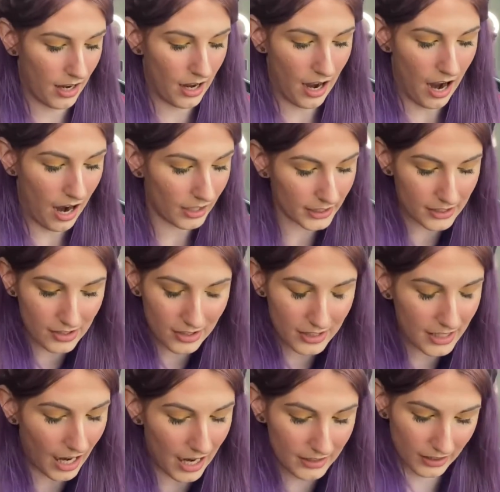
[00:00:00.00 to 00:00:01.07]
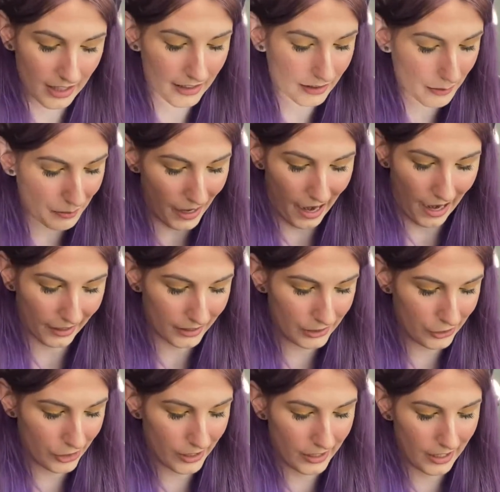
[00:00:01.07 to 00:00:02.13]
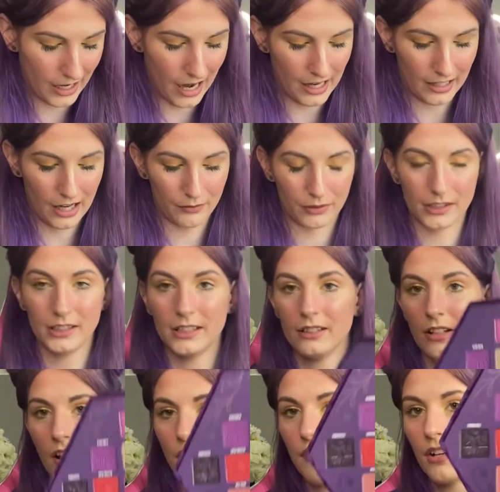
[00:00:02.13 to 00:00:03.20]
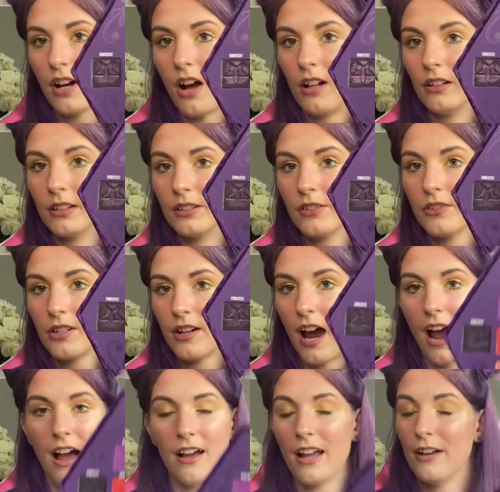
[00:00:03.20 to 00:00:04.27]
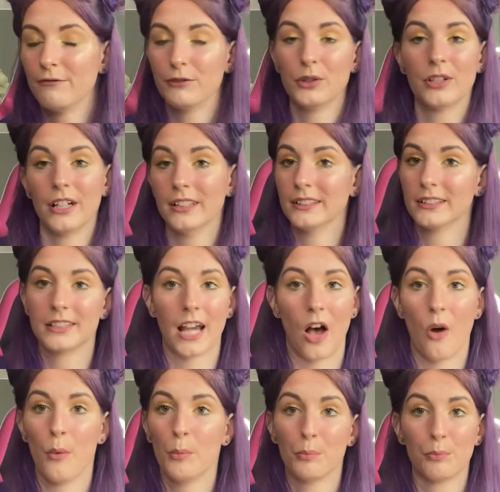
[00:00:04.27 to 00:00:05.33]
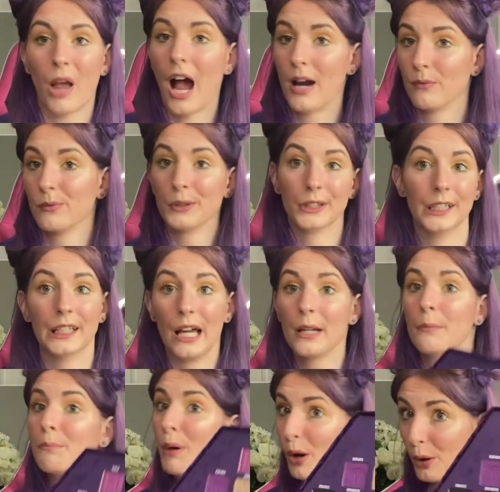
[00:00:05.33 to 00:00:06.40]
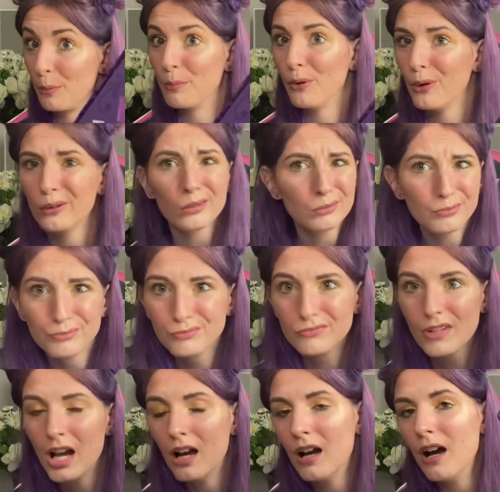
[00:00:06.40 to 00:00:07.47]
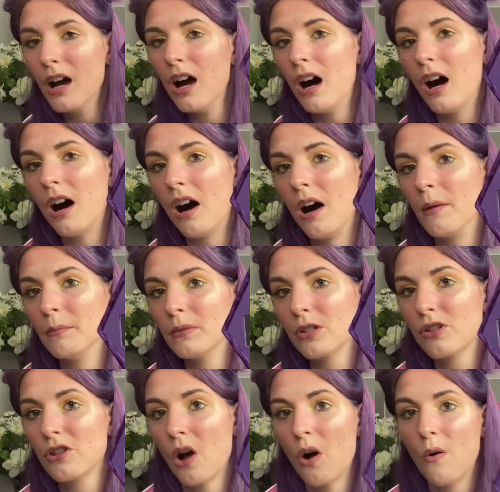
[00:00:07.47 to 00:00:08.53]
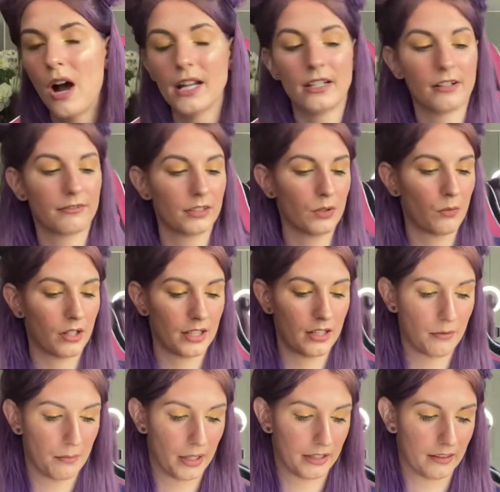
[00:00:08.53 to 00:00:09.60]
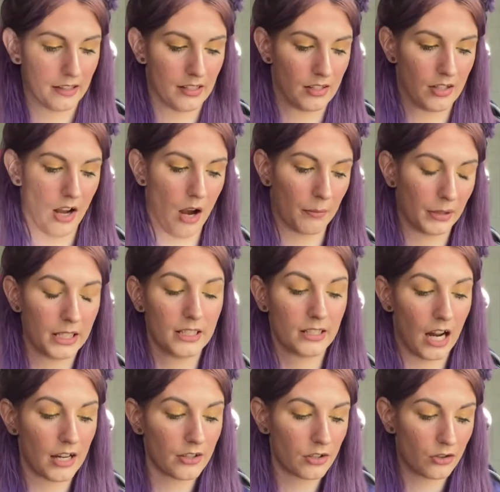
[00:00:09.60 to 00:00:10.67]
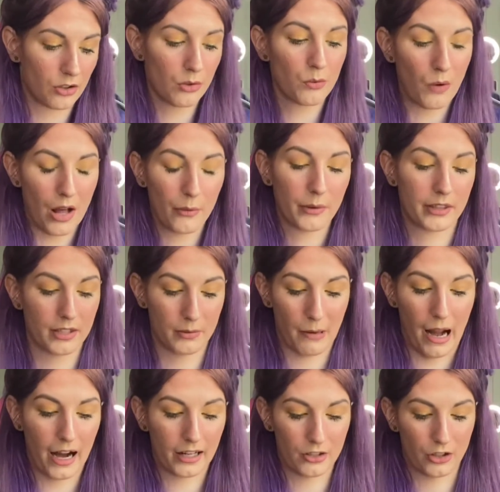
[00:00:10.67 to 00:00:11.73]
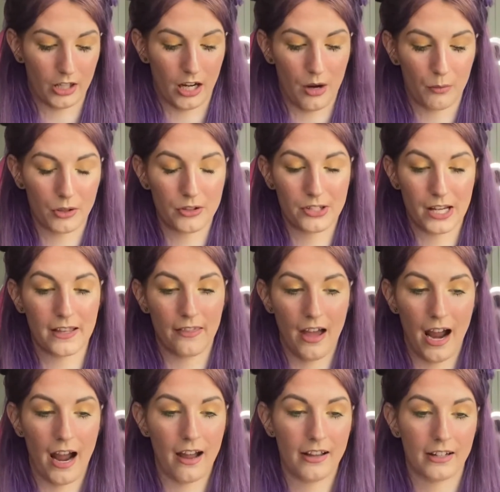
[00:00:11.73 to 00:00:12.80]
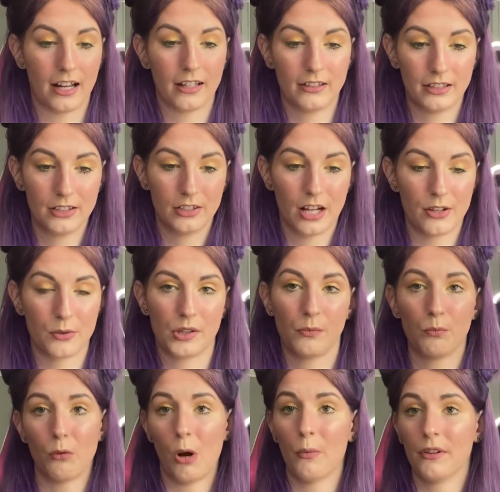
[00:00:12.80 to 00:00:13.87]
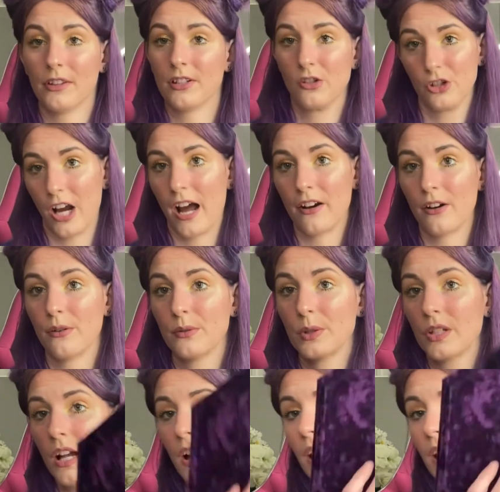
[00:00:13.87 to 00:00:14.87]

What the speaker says: Honestly, I like the packaging, and I really love the colors. If you couldn't tell, I really like purple. So I definitely wanted to pick this up. He does do well with his packaging, I will say that, and he does well with his shadows,